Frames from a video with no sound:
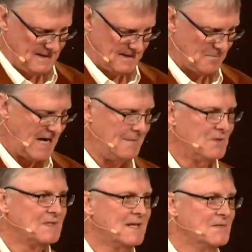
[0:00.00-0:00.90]
The
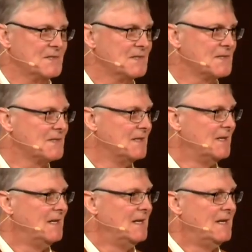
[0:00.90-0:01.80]
Bible tells us
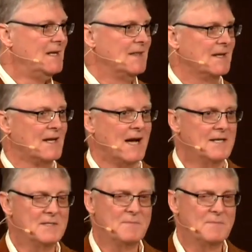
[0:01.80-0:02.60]
that God is